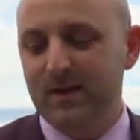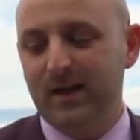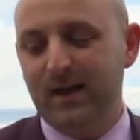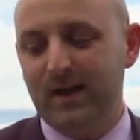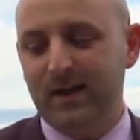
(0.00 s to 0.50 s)

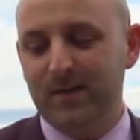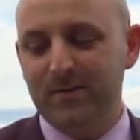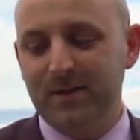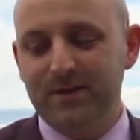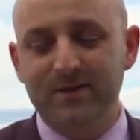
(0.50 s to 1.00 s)
Uh,
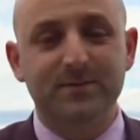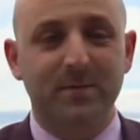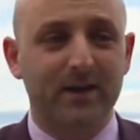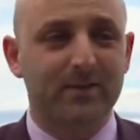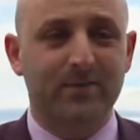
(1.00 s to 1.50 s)
it is
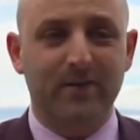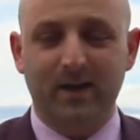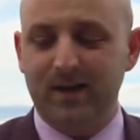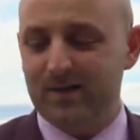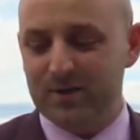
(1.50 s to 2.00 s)
made
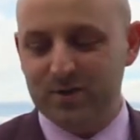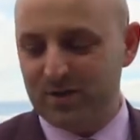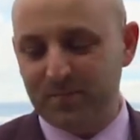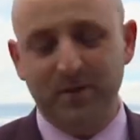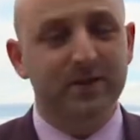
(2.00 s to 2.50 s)
uh,
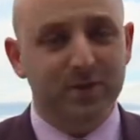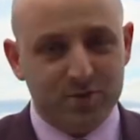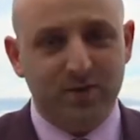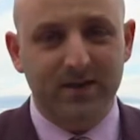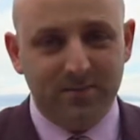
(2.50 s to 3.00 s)
completely
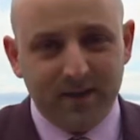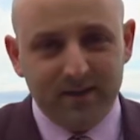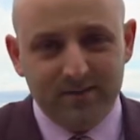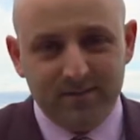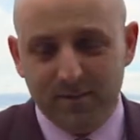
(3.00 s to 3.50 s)
Australian
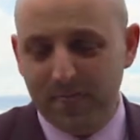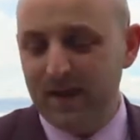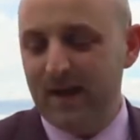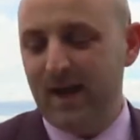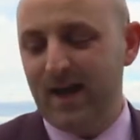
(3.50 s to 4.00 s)
made
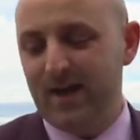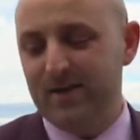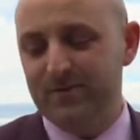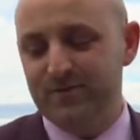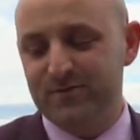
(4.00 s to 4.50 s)

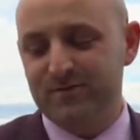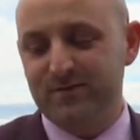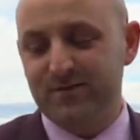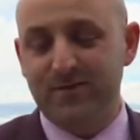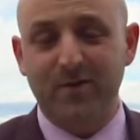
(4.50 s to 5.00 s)
and
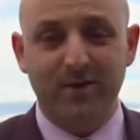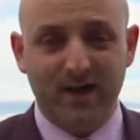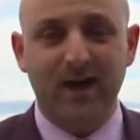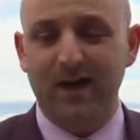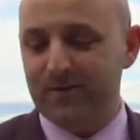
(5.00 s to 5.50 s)
very
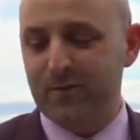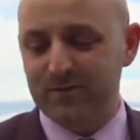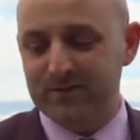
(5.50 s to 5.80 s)
hard, of course,